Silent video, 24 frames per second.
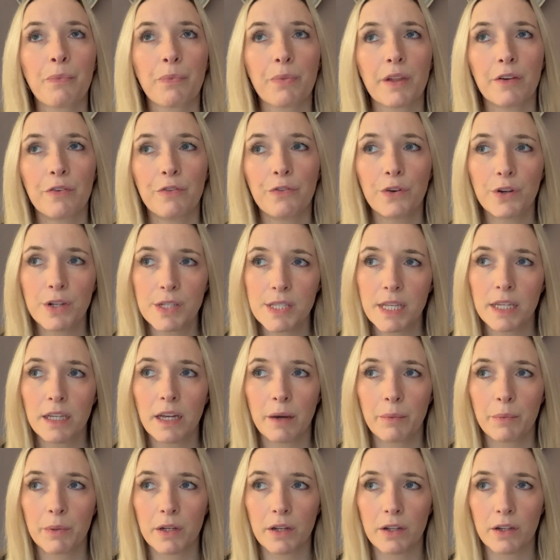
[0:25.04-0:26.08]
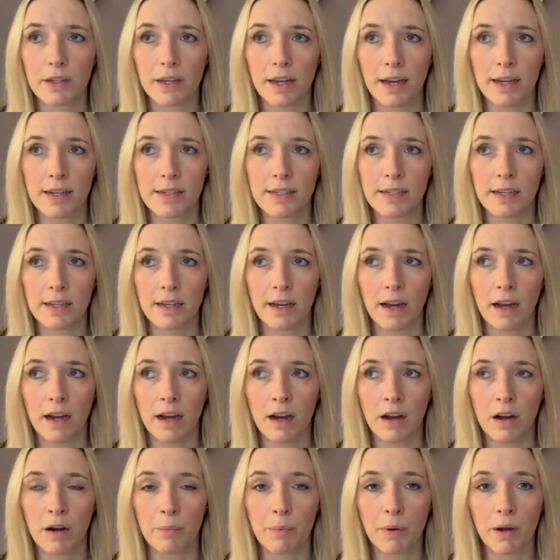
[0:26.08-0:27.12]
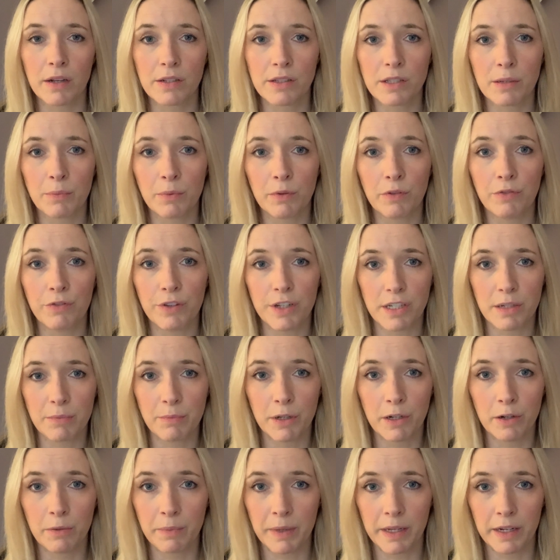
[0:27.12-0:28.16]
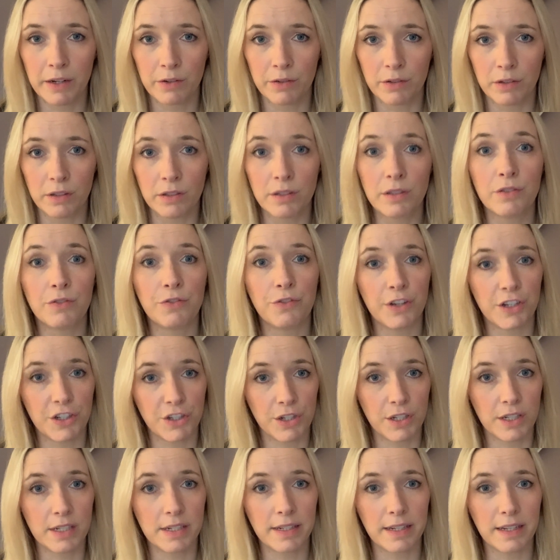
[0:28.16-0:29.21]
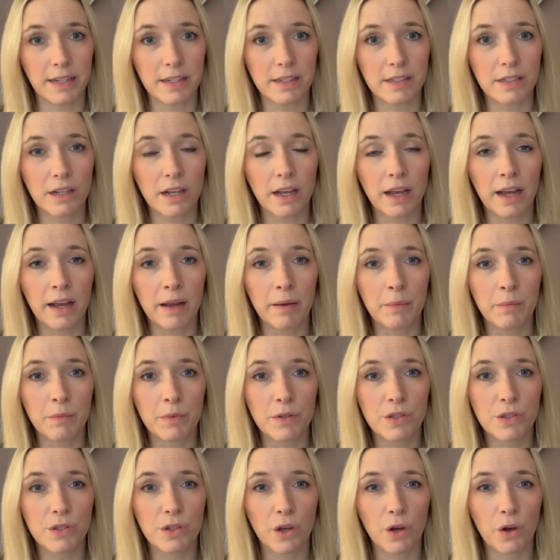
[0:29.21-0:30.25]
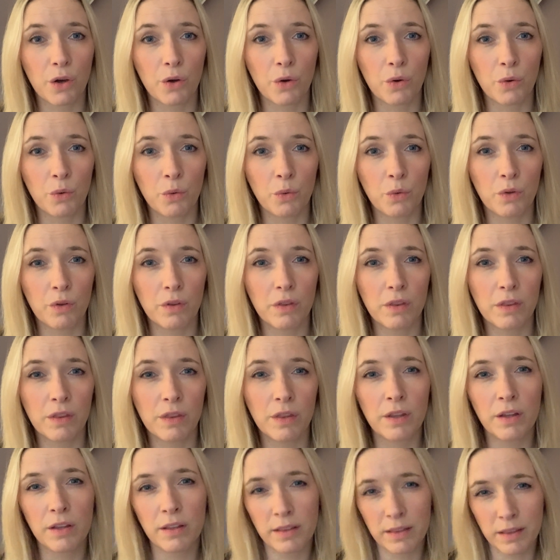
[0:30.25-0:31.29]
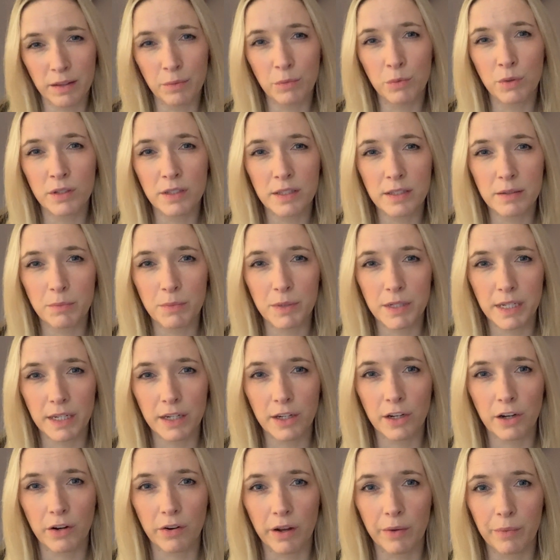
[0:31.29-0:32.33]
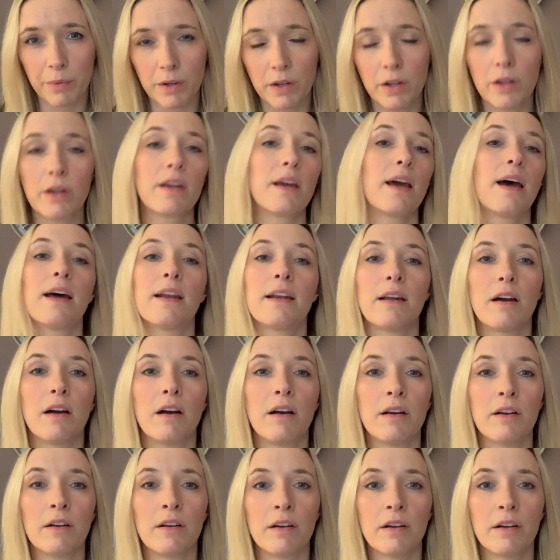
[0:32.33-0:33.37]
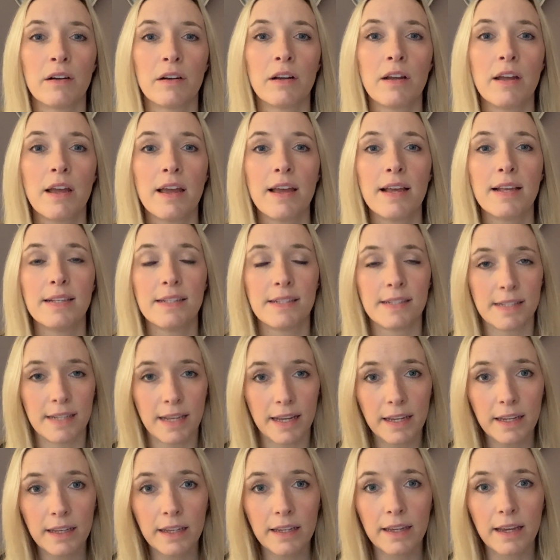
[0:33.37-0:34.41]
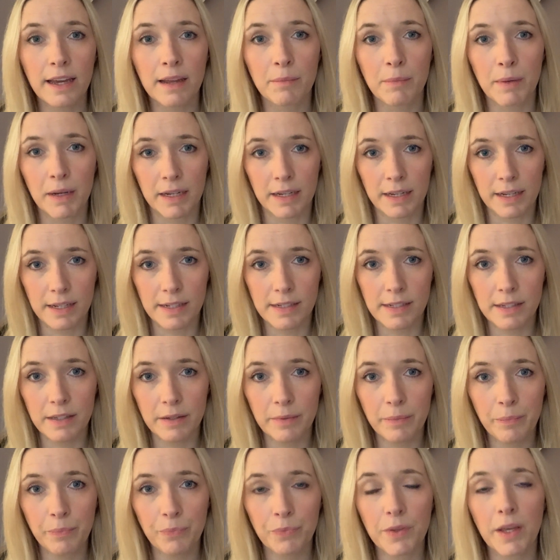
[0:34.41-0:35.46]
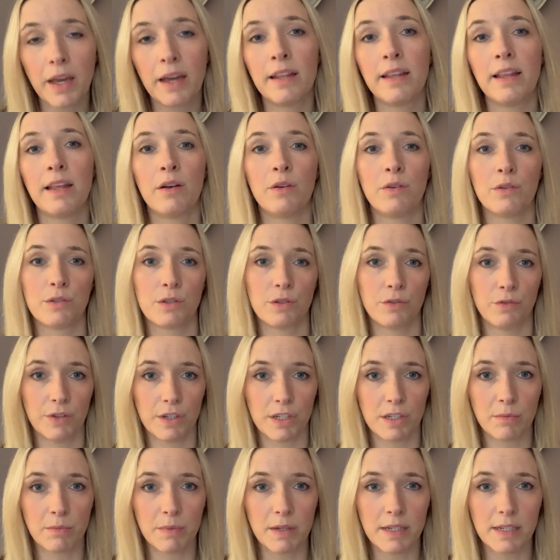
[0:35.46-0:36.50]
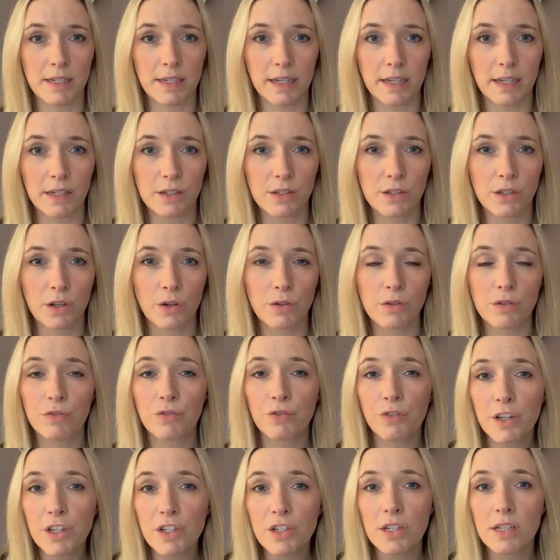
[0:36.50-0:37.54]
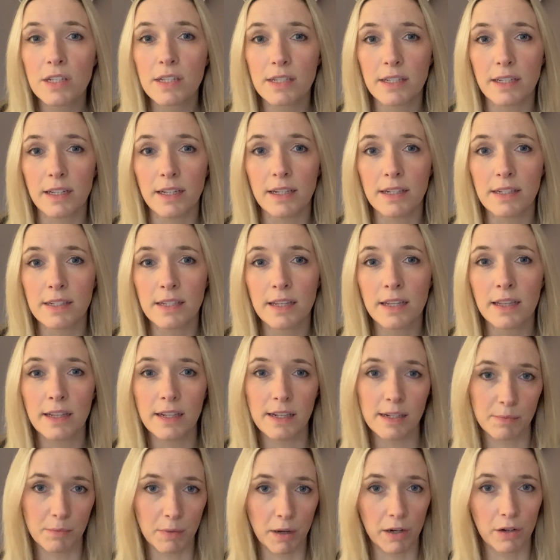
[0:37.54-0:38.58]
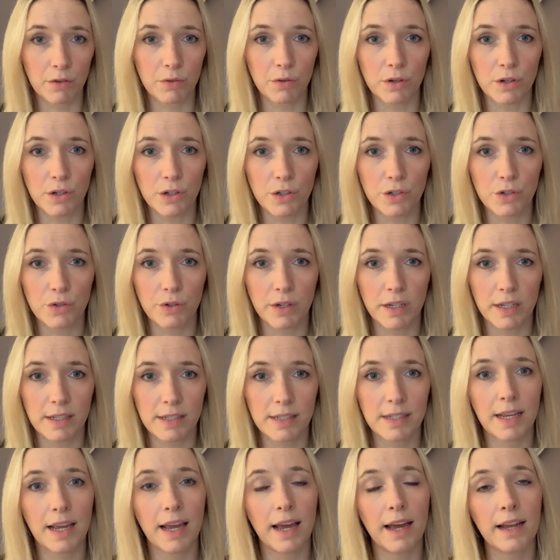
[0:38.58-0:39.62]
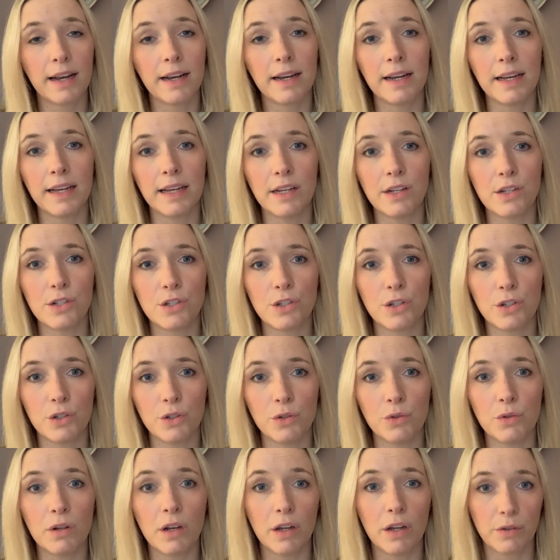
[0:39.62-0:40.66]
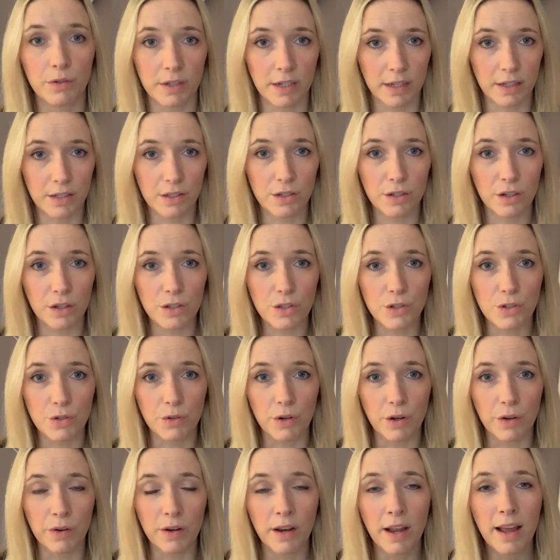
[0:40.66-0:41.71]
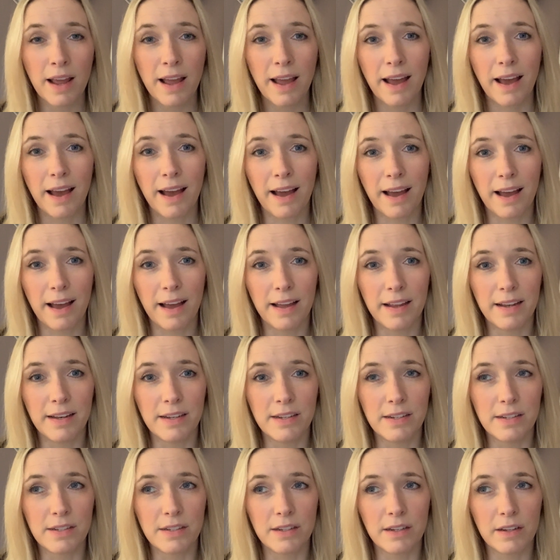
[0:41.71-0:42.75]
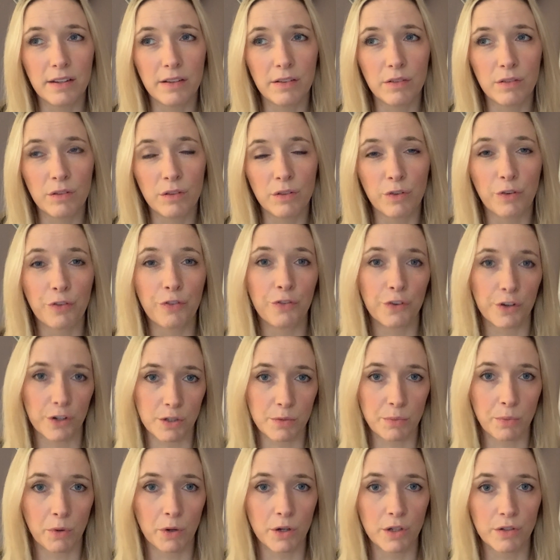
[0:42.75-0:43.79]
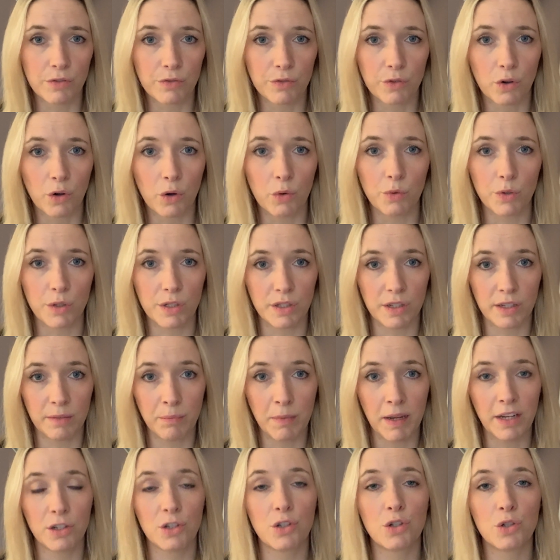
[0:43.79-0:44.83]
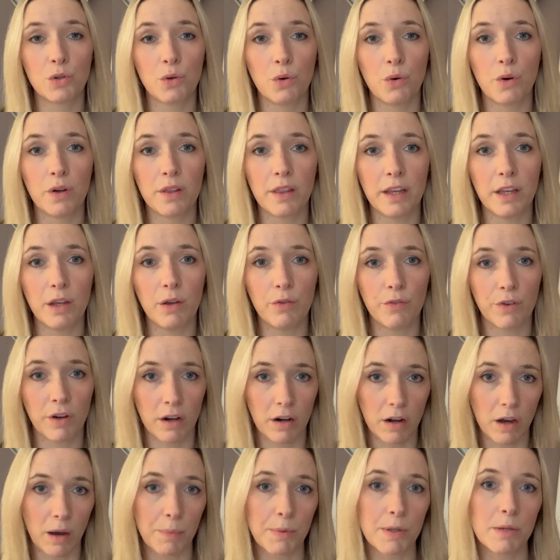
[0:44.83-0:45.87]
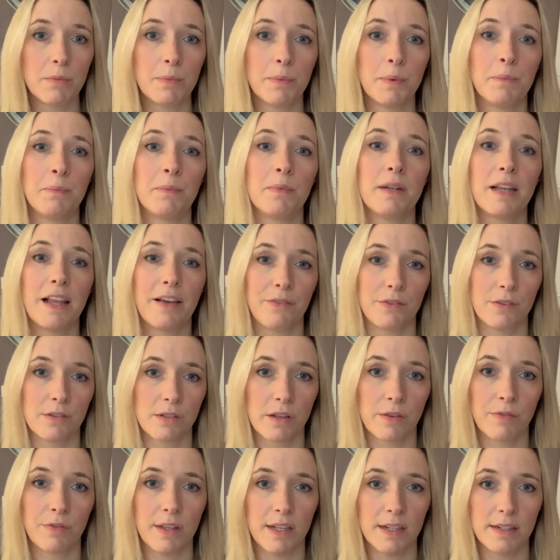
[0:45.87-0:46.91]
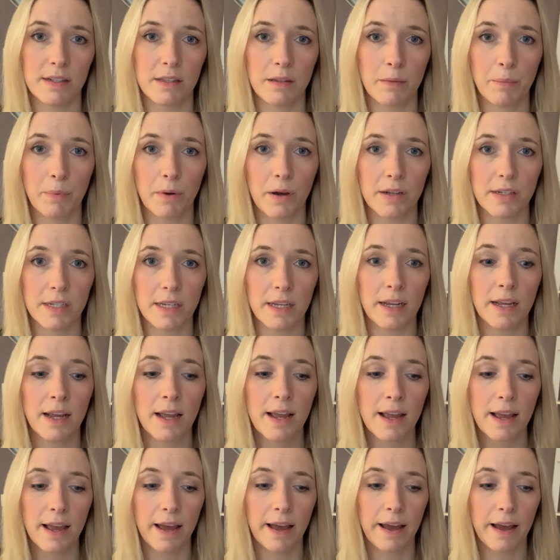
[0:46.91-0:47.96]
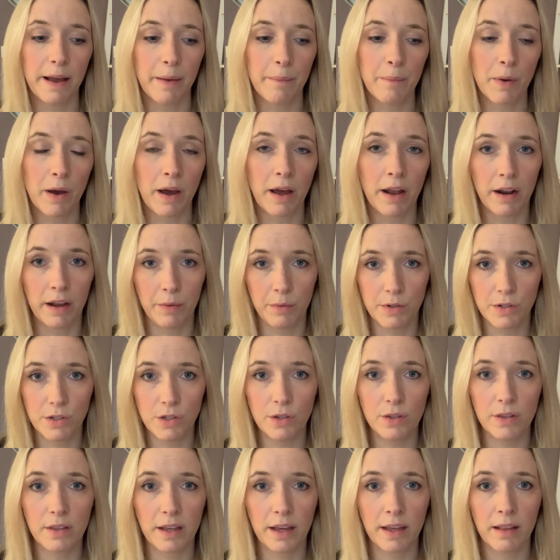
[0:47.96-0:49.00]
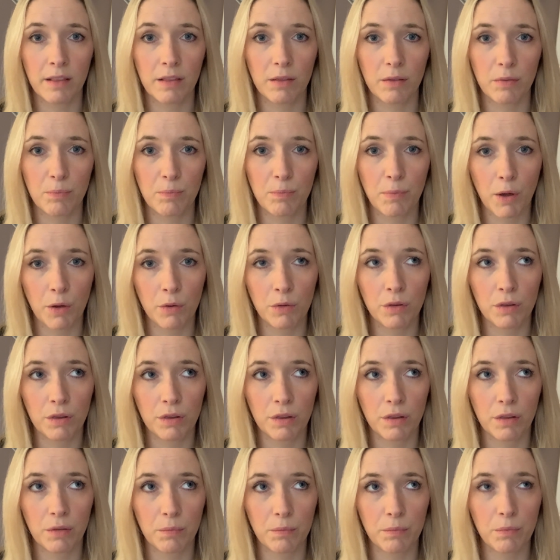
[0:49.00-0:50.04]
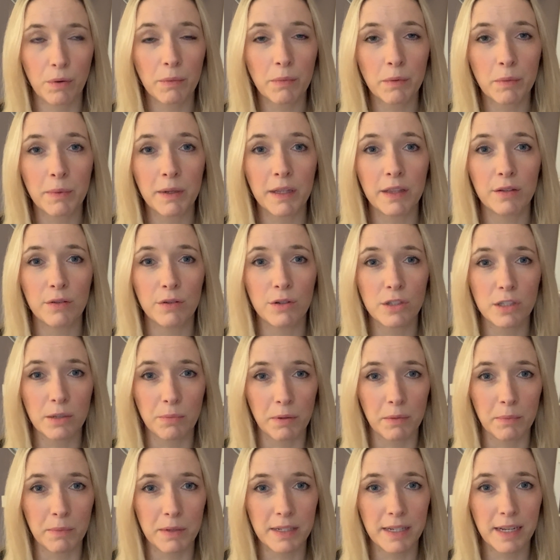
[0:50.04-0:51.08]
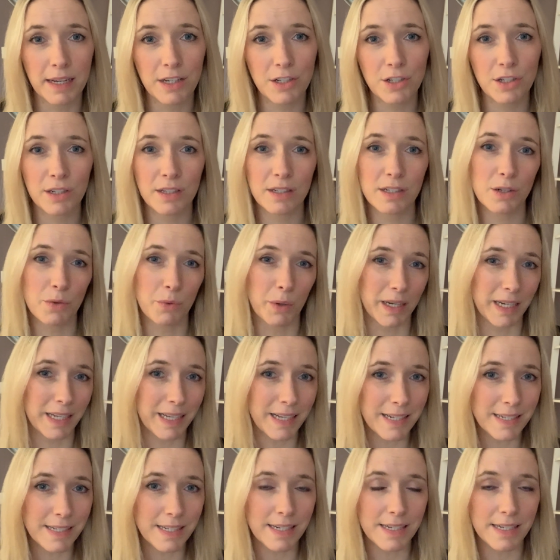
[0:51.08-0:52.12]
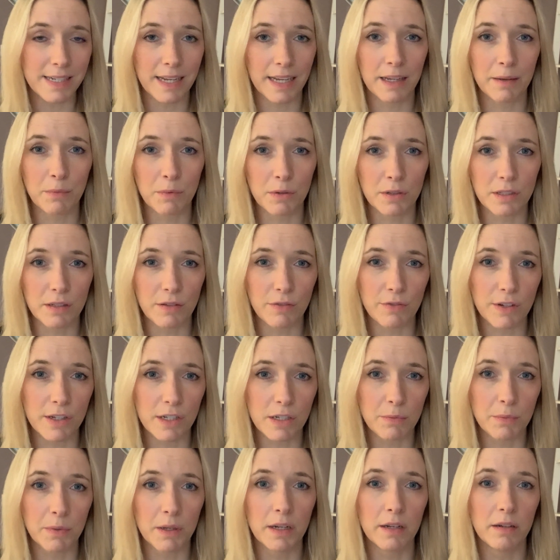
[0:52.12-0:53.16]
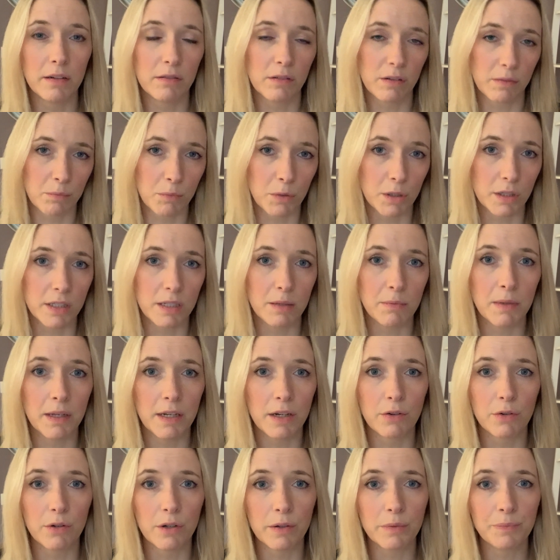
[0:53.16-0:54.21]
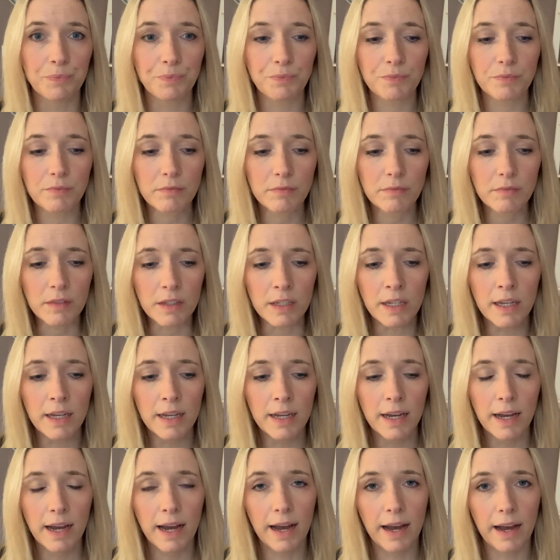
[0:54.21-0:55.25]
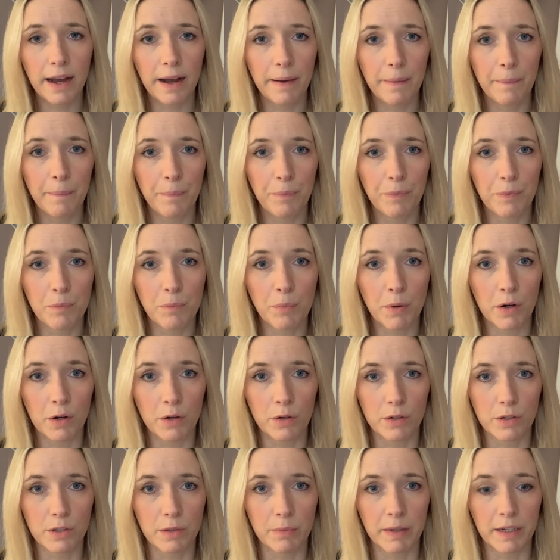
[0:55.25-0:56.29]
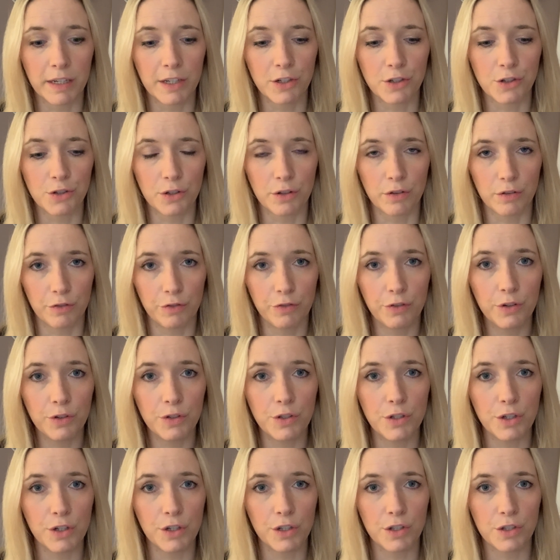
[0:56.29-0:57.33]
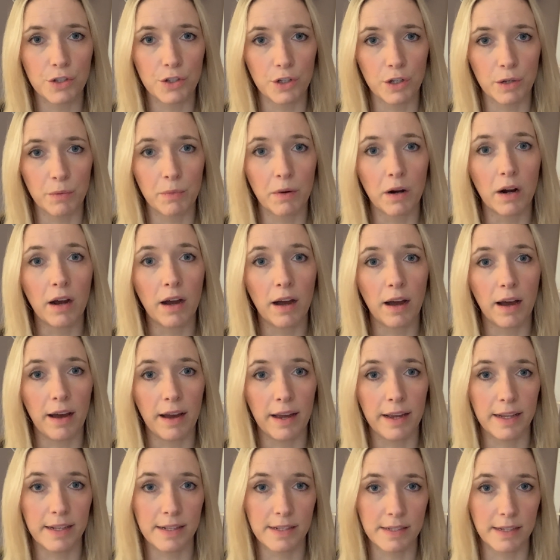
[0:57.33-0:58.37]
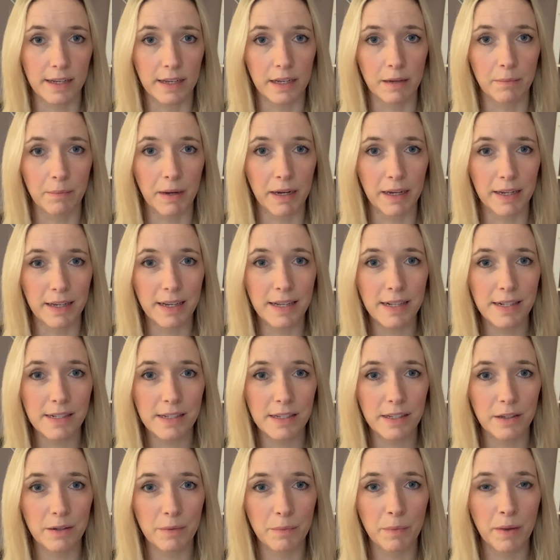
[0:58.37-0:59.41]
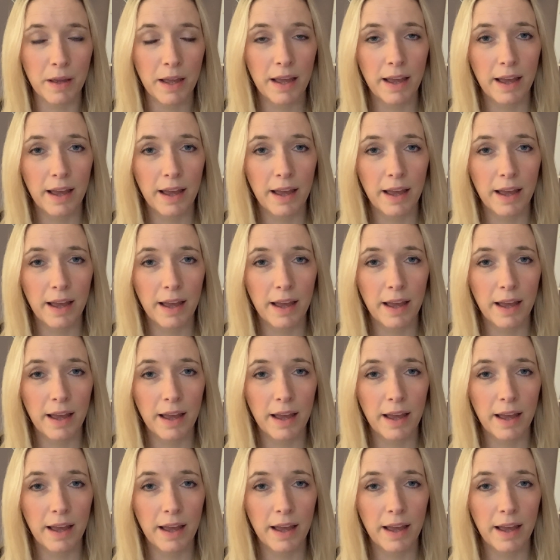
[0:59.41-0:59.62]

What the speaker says: first thing I would look at are possible vitamin or mineral deficiencies. So the ones in particular I would look at are zinc and magnesium, and then also vitamin D. So deficiencies in these micronutrients can lead to low testosterone, and the first point of call would to make sure that you've got optimum levels of these in the body. And I would do that both probably through supplementation. It's quite easy to take a multivitamin and multimineral, but also making sure the foods you consume are high in zinc and magnesium.